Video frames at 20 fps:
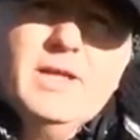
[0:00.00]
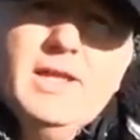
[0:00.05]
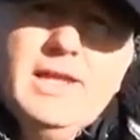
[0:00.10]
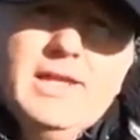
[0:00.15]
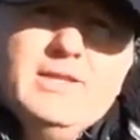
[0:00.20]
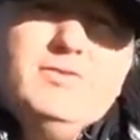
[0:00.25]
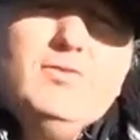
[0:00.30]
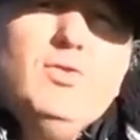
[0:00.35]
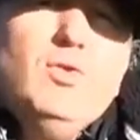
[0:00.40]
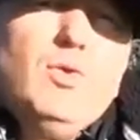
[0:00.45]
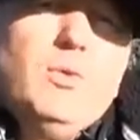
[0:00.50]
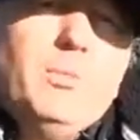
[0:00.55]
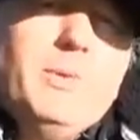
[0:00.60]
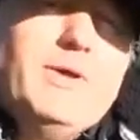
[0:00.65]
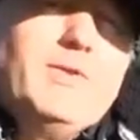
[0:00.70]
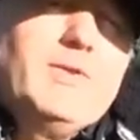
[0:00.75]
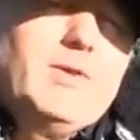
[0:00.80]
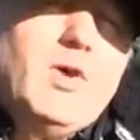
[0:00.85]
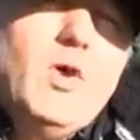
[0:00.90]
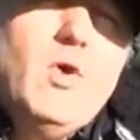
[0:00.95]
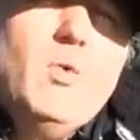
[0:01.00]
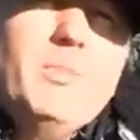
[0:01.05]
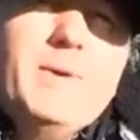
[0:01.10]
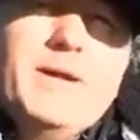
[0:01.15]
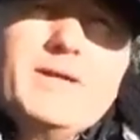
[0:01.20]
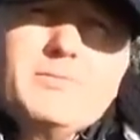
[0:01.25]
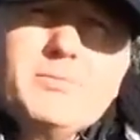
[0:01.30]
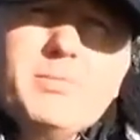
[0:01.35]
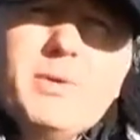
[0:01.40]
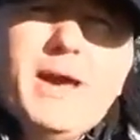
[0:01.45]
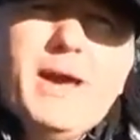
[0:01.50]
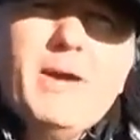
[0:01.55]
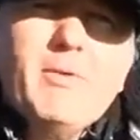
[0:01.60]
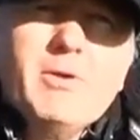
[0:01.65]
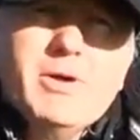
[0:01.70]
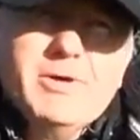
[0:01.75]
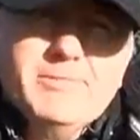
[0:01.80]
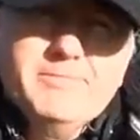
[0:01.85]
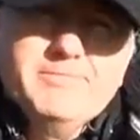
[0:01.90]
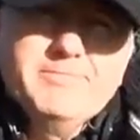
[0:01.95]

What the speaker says: Let's talk about the Goldmax Power.